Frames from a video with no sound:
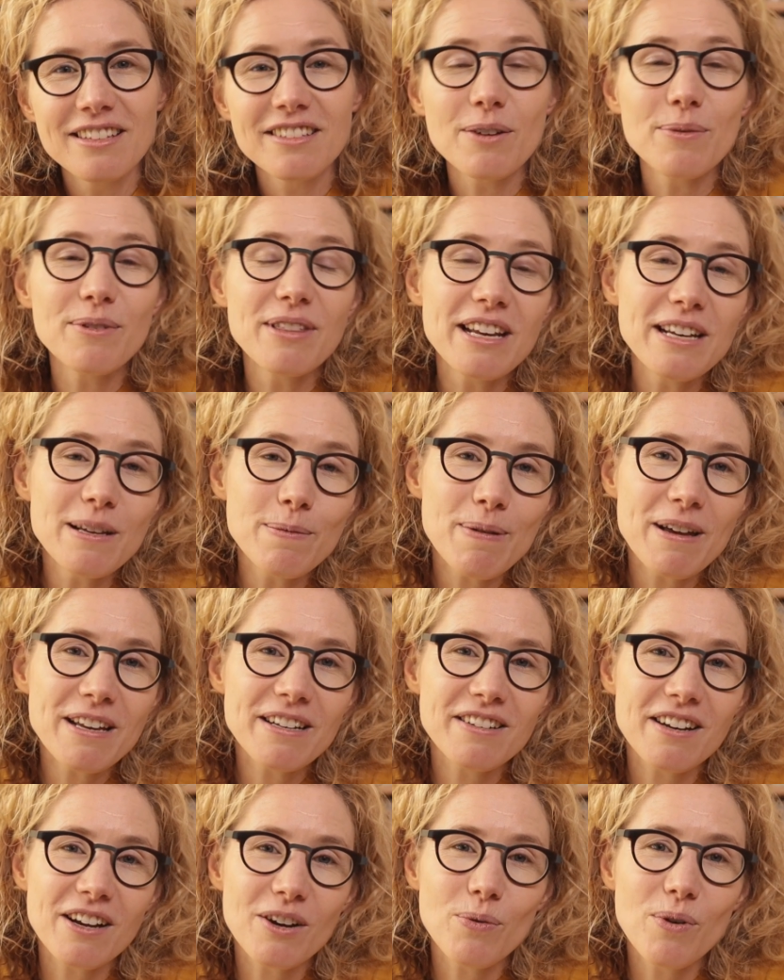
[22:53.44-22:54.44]
So with any
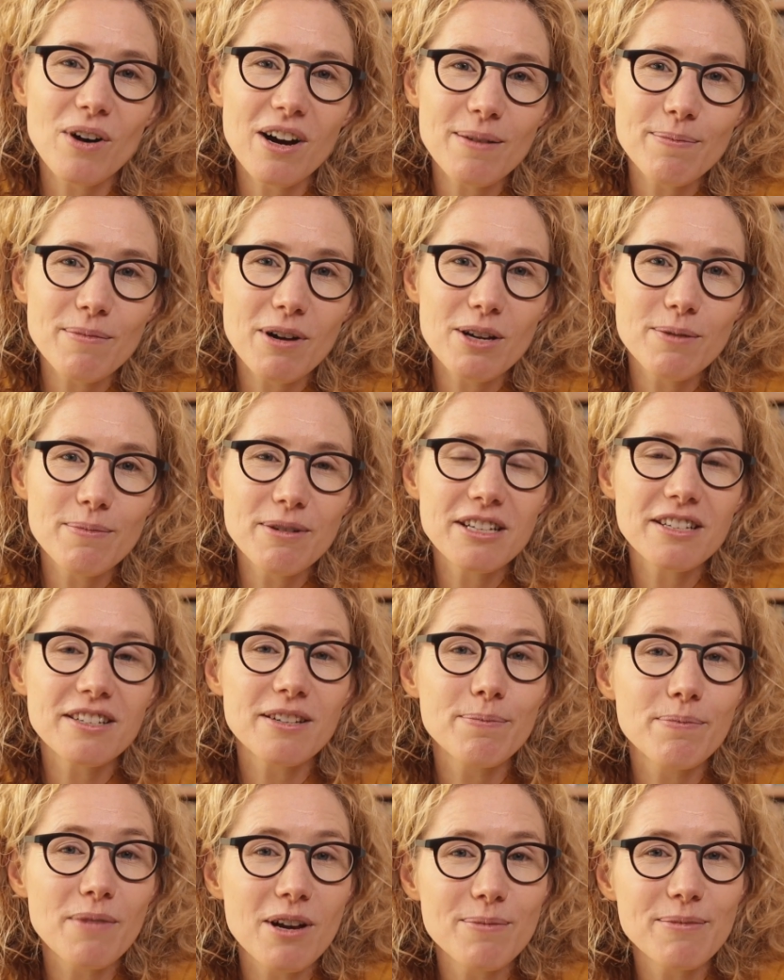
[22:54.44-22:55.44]
picture, quiet moments
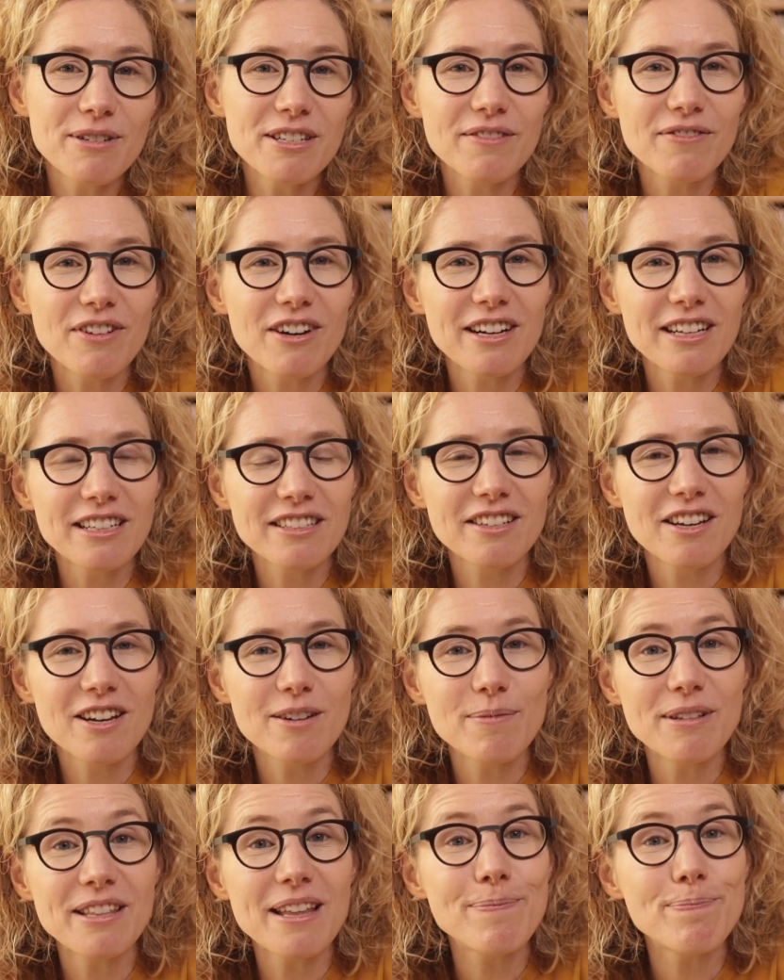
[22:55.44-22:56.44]
and moments of high
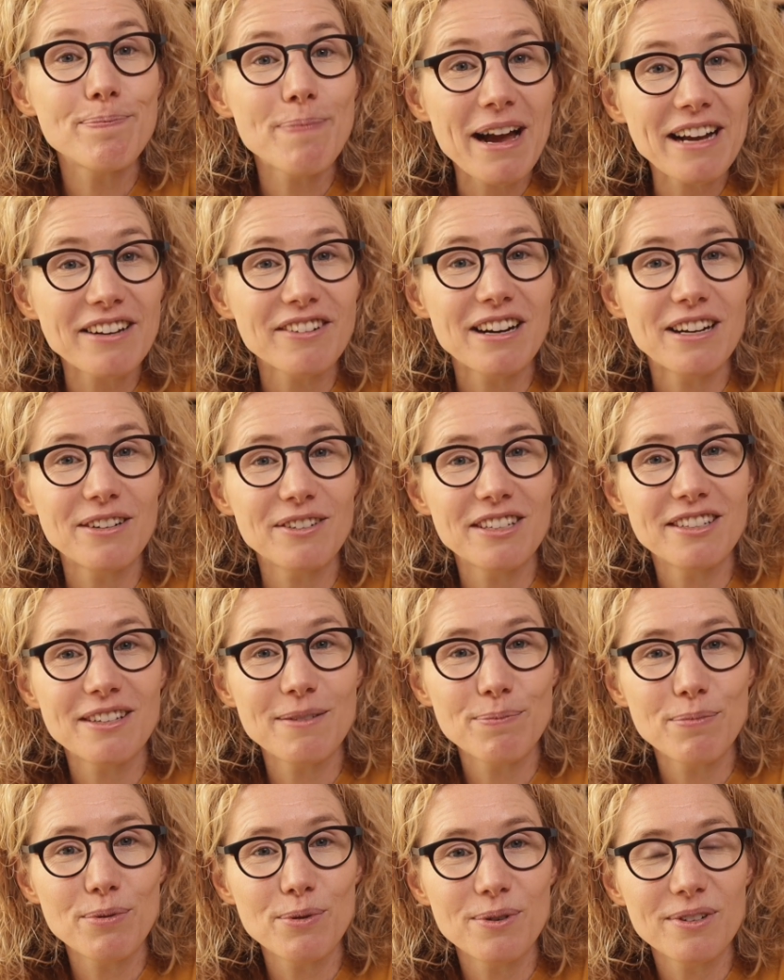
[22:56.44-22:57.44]
excitement, then background is
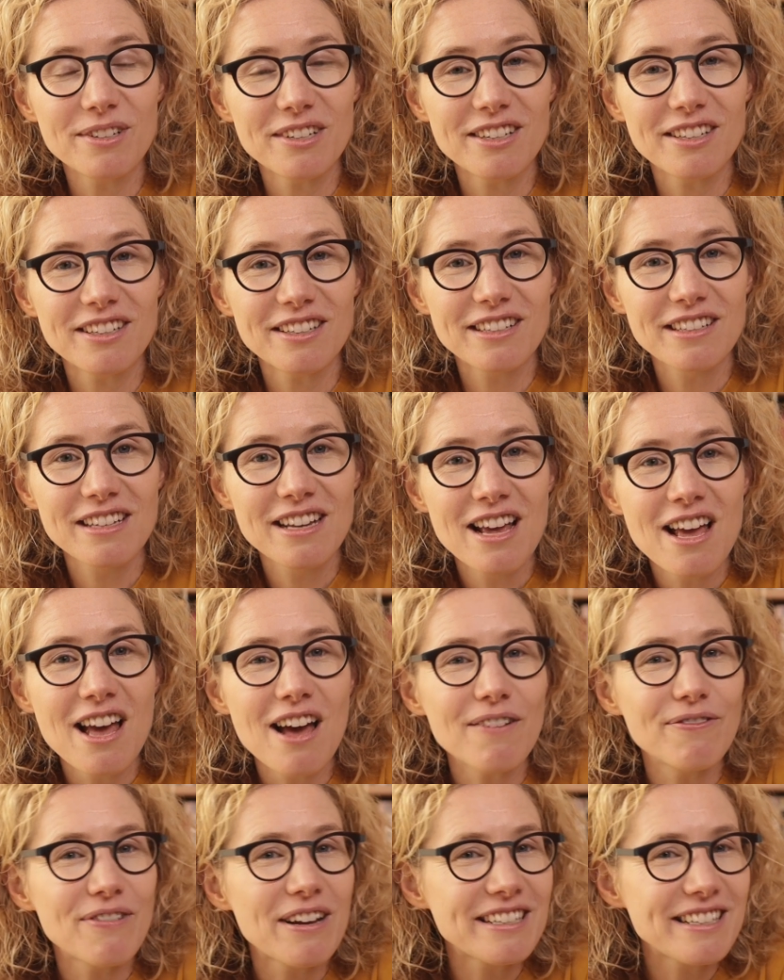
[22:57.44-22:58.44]
important.
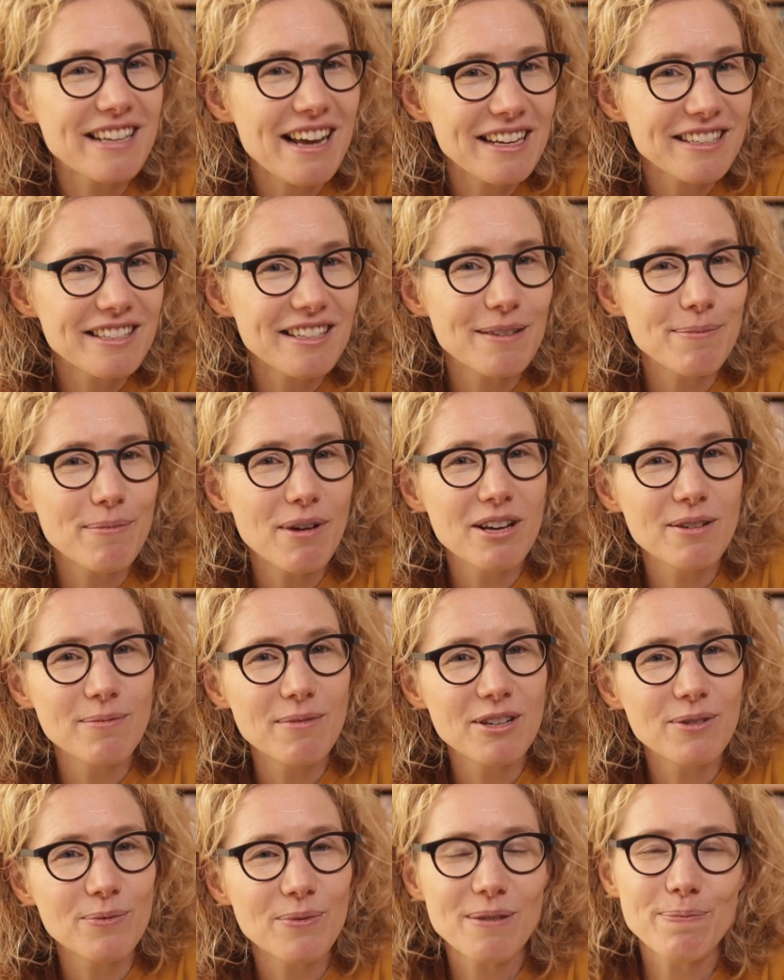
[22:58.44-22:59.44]
A fantastic
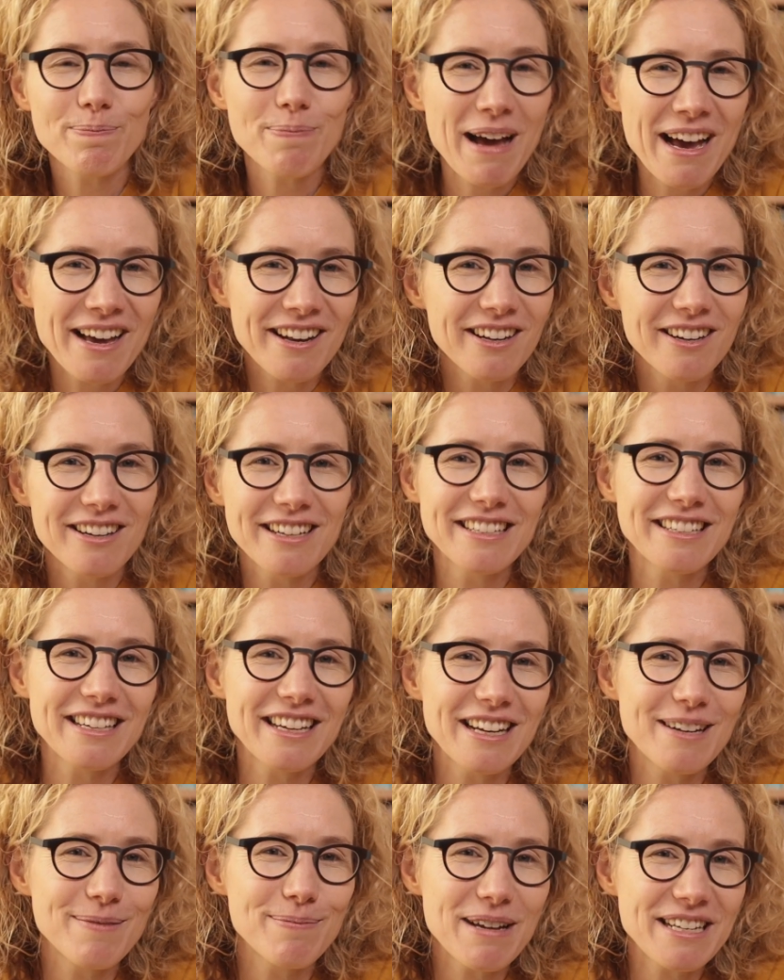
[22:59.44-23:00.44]
moment with bad
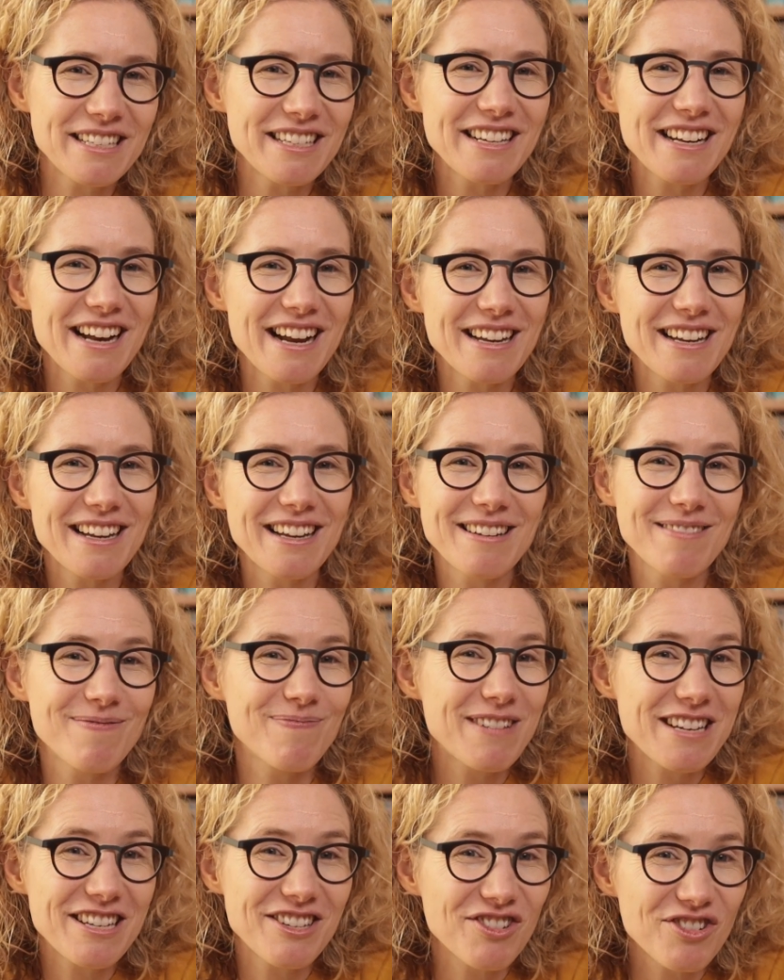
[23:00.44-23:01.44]
lighting and a messy,
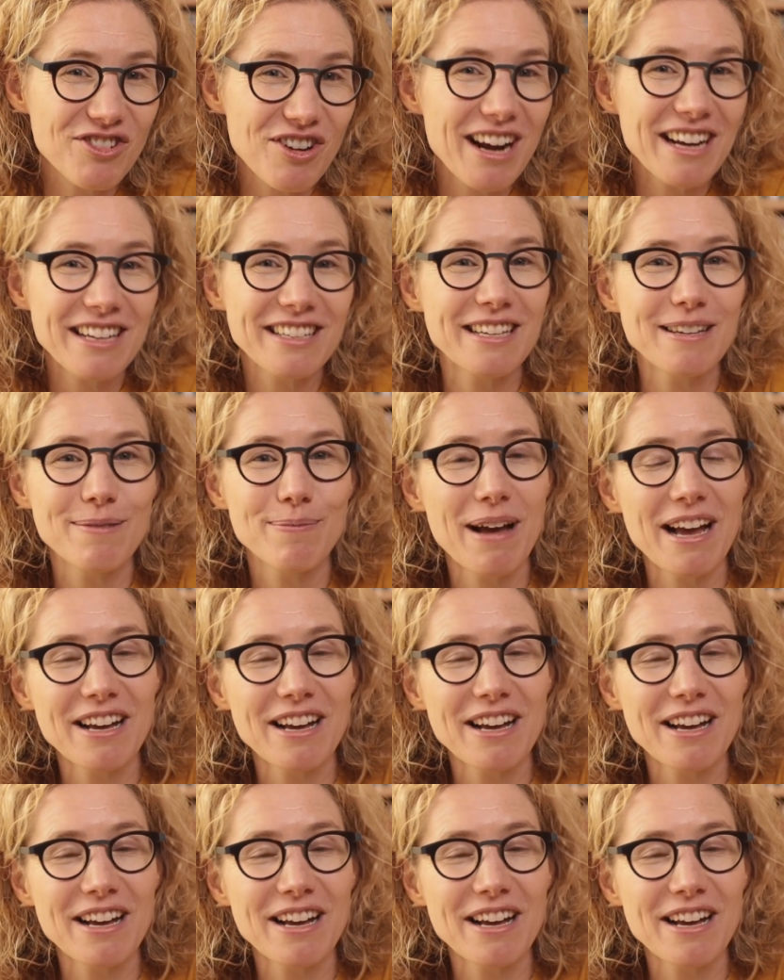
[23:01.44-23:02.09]
distracting